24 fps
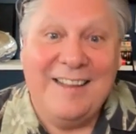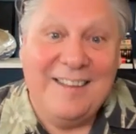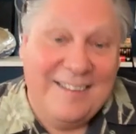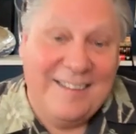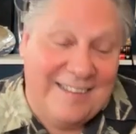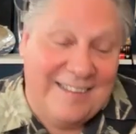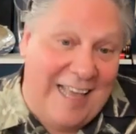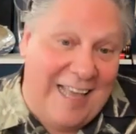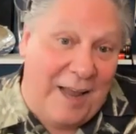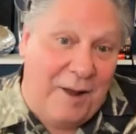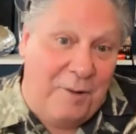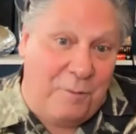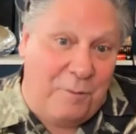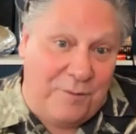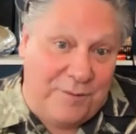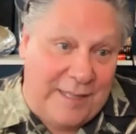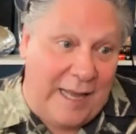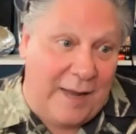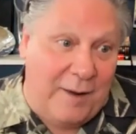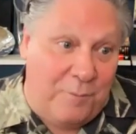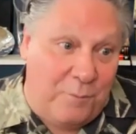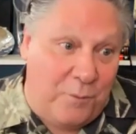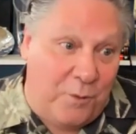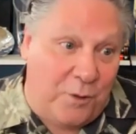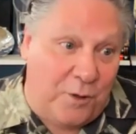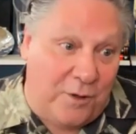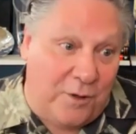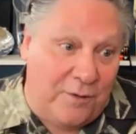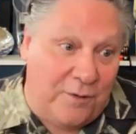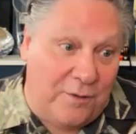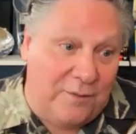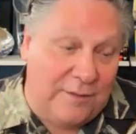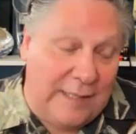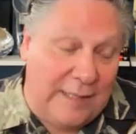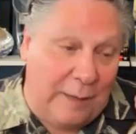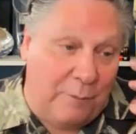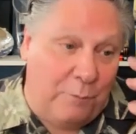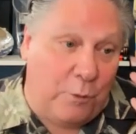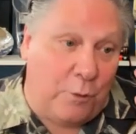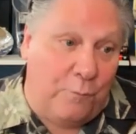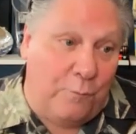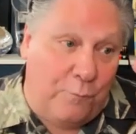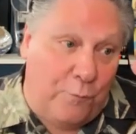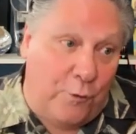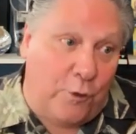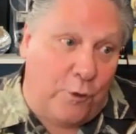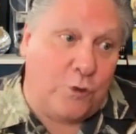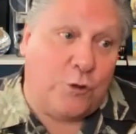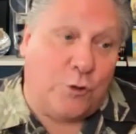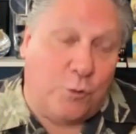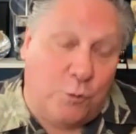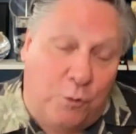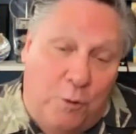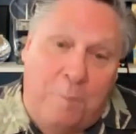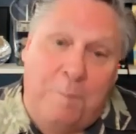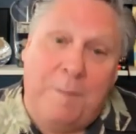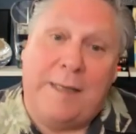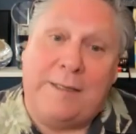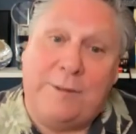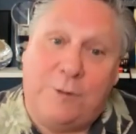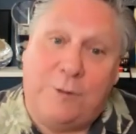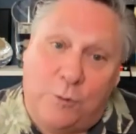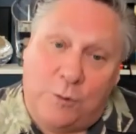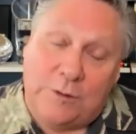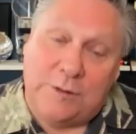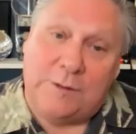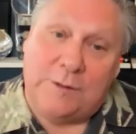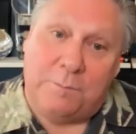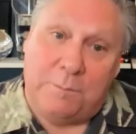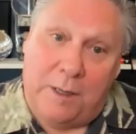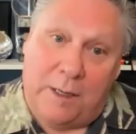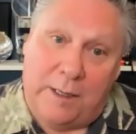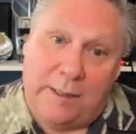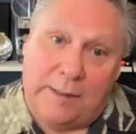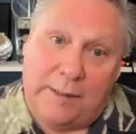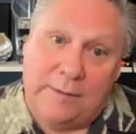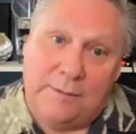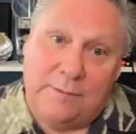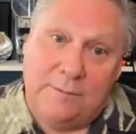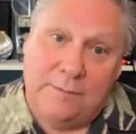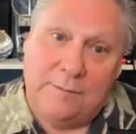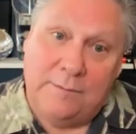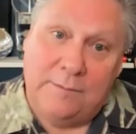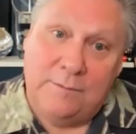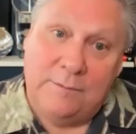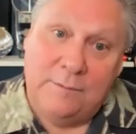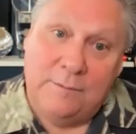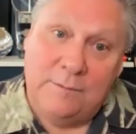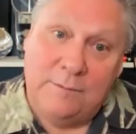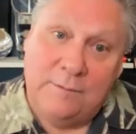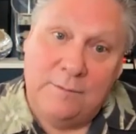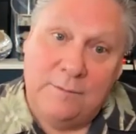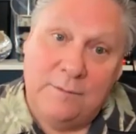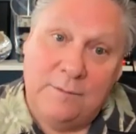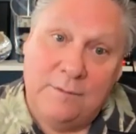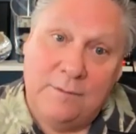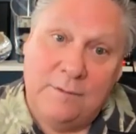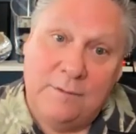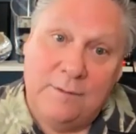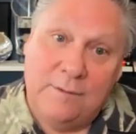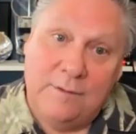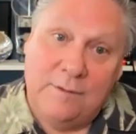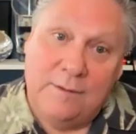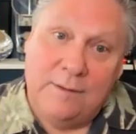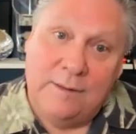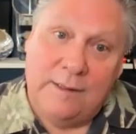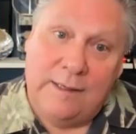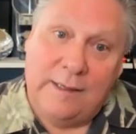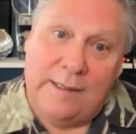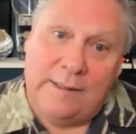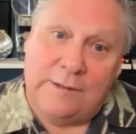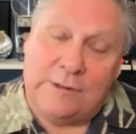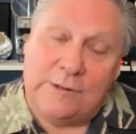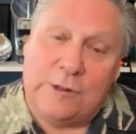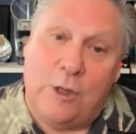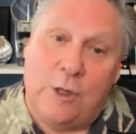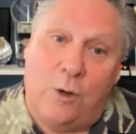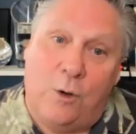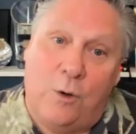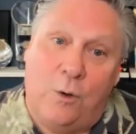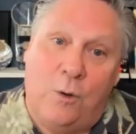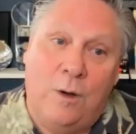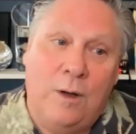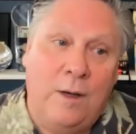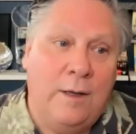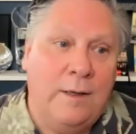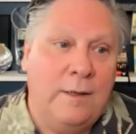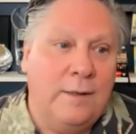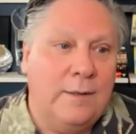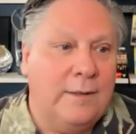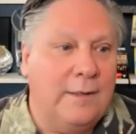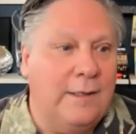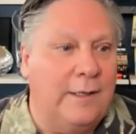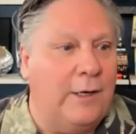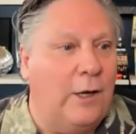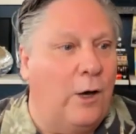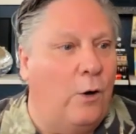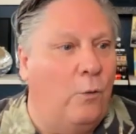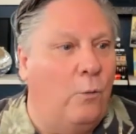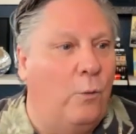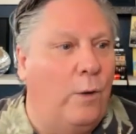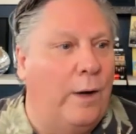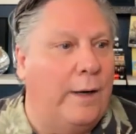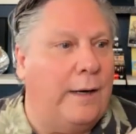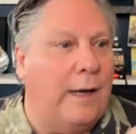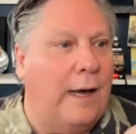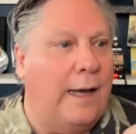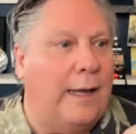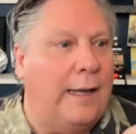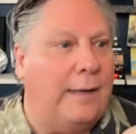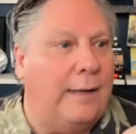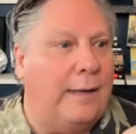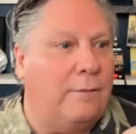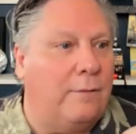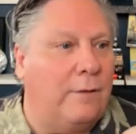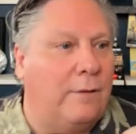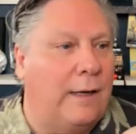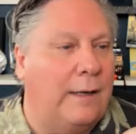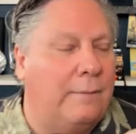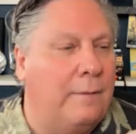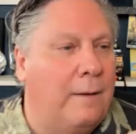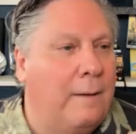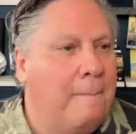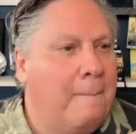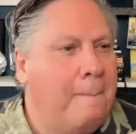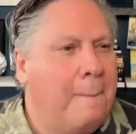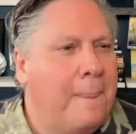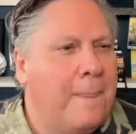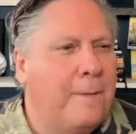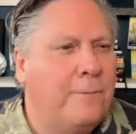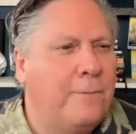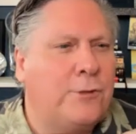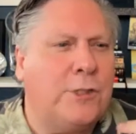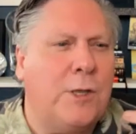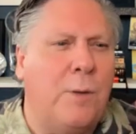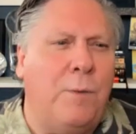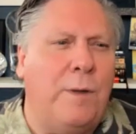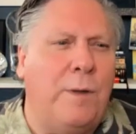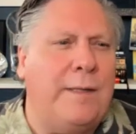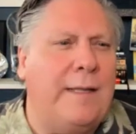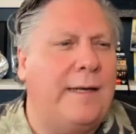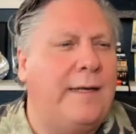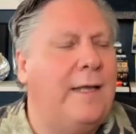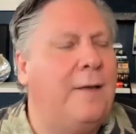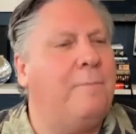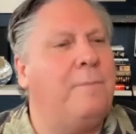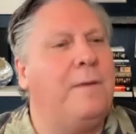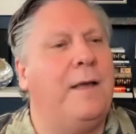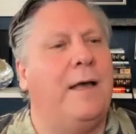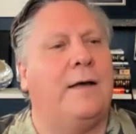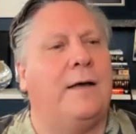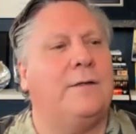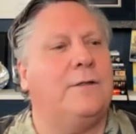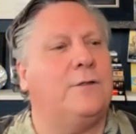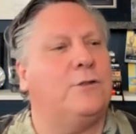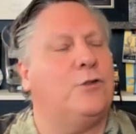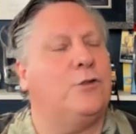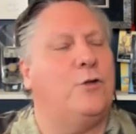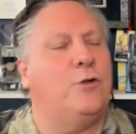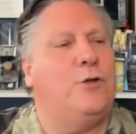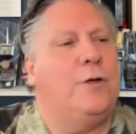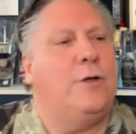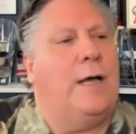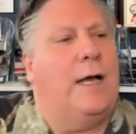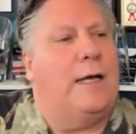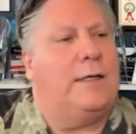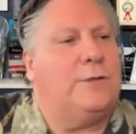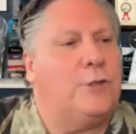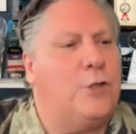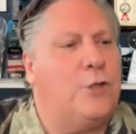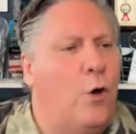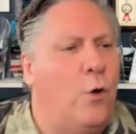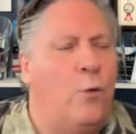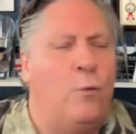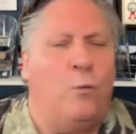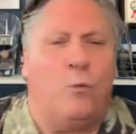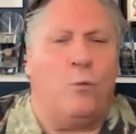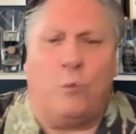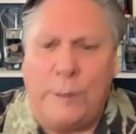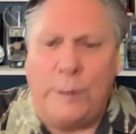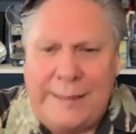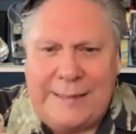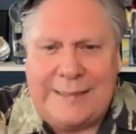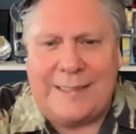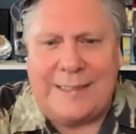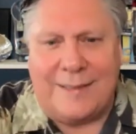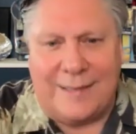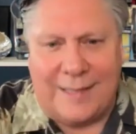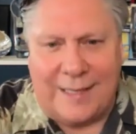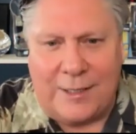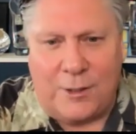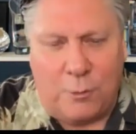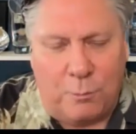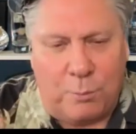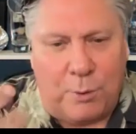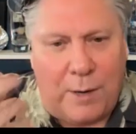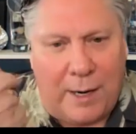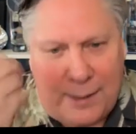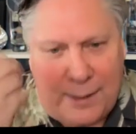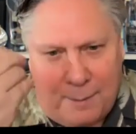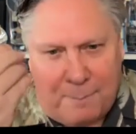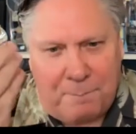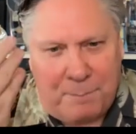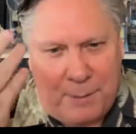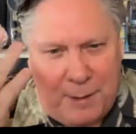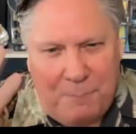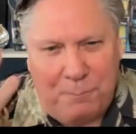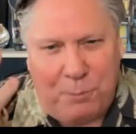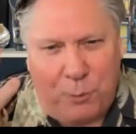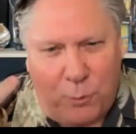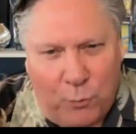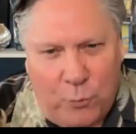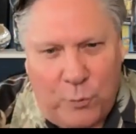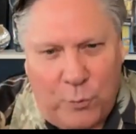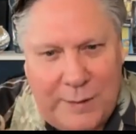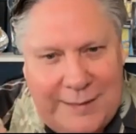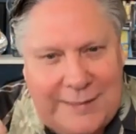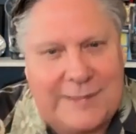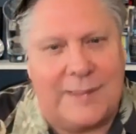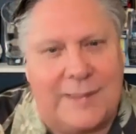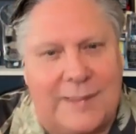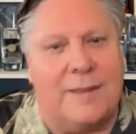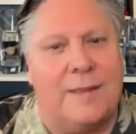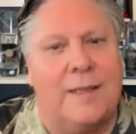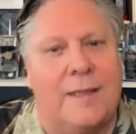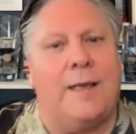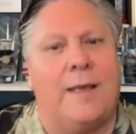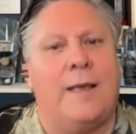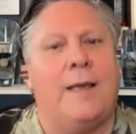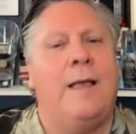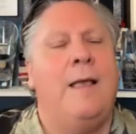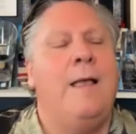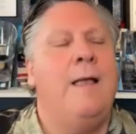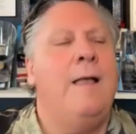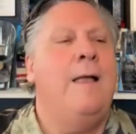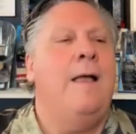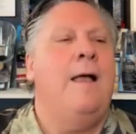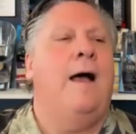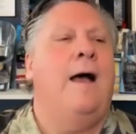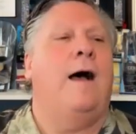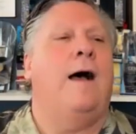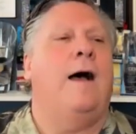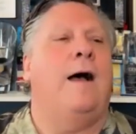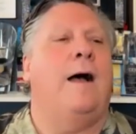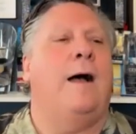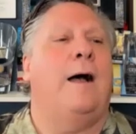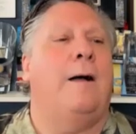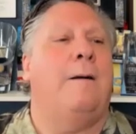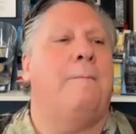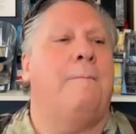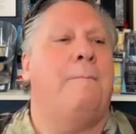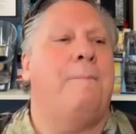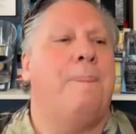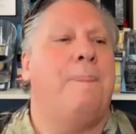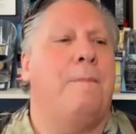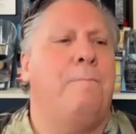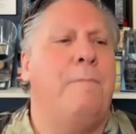They were virtual mentors of mine. And so, and someone that hit me, so you guys know recently, you brought up people recently, Vision